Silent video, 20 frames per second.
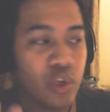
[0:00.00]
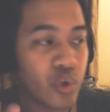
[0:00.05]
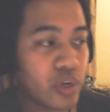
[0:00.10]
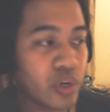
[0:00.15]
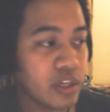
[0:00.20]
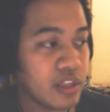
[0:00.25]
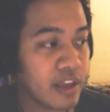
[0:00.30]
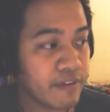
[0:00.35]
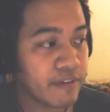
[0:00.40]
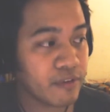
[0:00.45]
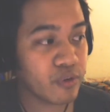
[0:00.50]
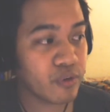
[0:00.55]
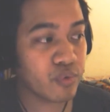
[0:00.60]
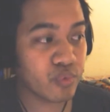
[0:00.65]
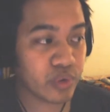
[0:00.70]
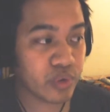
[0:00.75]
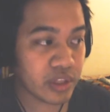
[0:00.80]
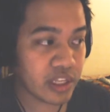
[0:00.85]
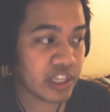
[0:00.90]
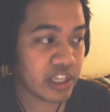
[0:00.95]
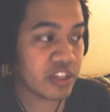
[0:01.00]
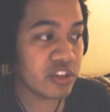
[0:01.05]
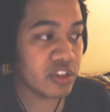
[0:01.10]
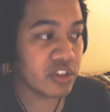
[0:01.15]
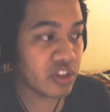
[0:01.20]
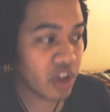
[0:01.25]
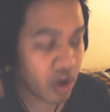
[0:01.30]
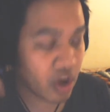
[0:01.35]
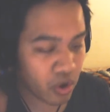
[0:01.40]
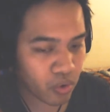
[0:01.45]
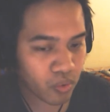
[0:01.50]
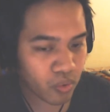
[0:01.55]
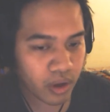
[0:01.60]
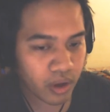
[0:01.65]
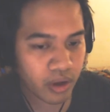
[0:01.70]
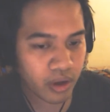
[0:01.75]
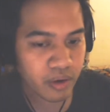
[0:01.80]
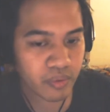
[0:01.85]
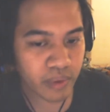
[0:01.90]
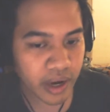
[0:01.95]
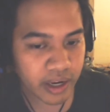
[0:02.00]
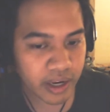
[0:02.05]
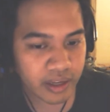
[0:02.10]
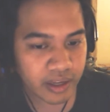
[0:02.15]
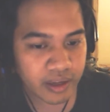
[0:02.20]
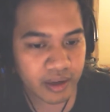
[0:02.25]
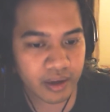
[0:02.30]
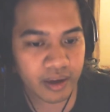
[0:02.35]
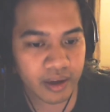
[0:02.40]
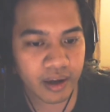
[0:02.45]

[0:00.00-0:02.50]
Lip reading: can never really know, right?